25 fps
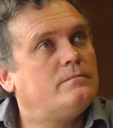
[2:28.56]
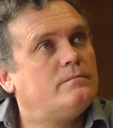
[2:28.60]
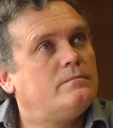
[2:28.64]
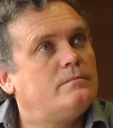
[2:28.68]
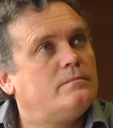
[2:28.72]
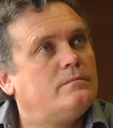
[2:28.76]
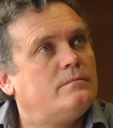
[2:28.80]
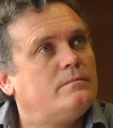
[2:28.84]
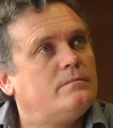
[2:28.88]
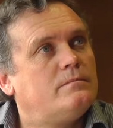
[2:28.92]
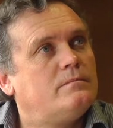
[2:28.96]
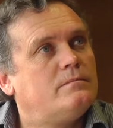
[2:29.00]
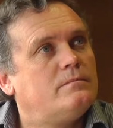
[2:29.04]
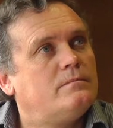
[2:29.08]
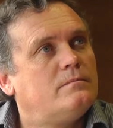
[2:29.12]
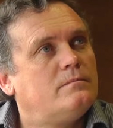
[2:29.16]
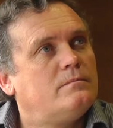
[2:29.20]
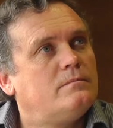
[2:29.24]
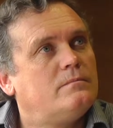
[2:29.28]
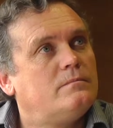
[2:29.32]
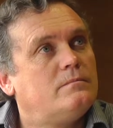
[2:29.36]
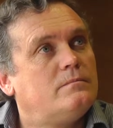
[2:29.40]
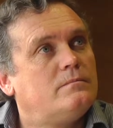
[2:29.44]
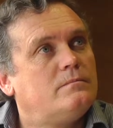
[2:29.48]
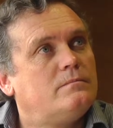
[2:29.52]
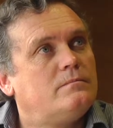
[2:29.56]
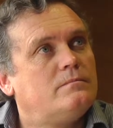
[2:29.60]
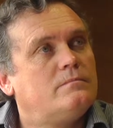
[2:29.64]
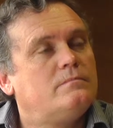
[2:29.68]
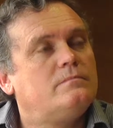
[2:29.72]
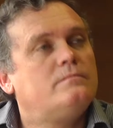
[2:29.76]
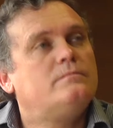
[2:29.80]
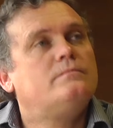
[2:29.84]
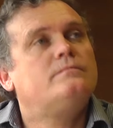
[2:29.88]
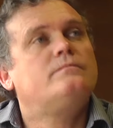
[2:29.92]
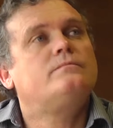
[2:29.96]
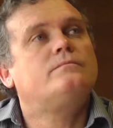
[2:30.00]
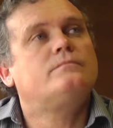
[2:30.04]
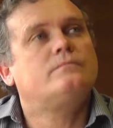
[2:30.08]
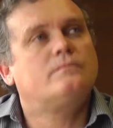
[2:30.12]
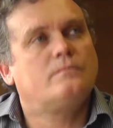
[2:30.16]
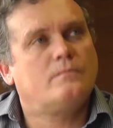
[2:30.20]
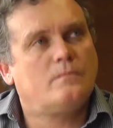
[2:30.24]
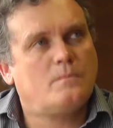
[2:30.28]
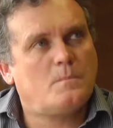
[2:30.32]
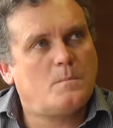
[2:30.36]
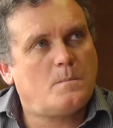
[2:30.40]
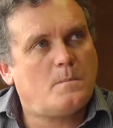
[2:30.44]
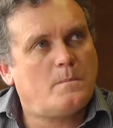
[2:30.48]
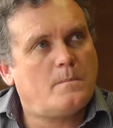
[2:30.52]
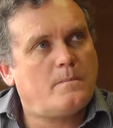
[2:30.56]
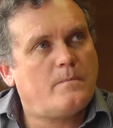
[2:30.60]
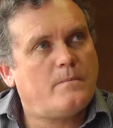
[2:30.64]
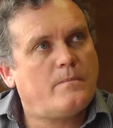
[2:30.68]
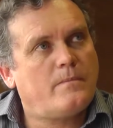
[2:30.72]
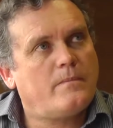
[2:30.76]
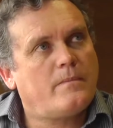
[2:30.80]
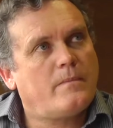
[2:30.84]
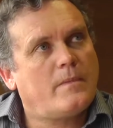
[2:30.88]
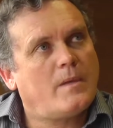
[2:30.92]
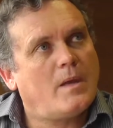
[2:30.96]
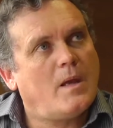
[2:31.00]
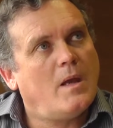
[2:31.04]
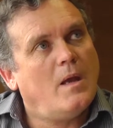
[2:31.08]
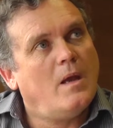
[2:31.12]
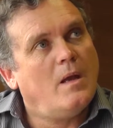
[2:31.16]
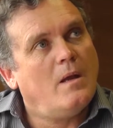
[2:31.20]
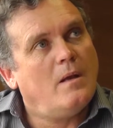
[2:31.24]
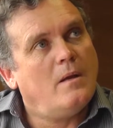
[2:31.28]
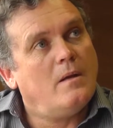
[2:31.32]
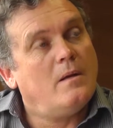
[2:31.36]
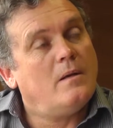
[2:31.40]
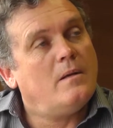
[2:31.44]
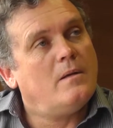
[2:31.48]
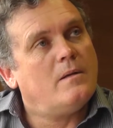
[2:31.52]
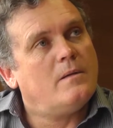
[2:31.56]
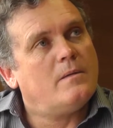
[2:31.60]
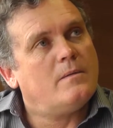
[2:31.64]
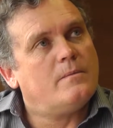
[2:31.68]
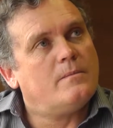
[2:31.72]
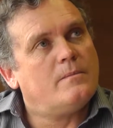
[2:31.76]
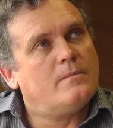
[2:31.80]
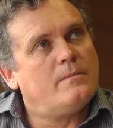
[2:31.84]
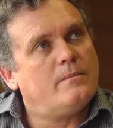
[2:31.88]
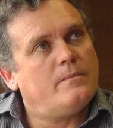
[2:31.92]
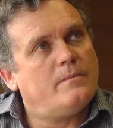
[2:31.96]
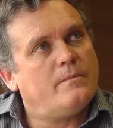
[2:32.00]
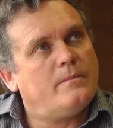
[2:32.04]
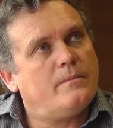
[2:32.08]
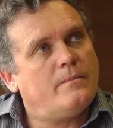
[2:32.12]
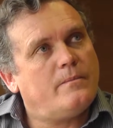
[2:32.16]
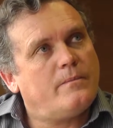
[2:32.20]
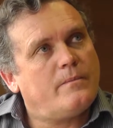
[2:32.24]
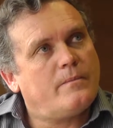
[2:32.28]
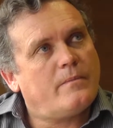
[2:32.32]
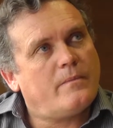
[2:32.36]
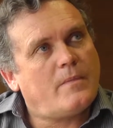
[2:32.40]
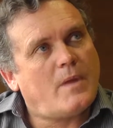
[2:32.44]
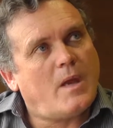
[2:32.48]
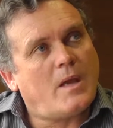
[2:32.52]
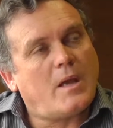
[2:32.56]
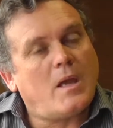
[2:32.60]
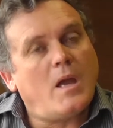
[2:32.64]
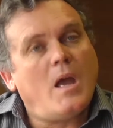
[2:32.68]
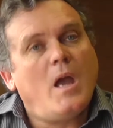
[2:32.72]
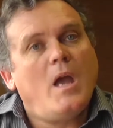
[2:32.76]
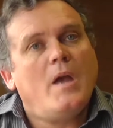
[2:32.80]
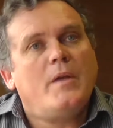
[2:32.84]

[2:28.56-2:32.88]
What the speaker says: to store it, what are the key things that I should make sure I'm doing? Okay.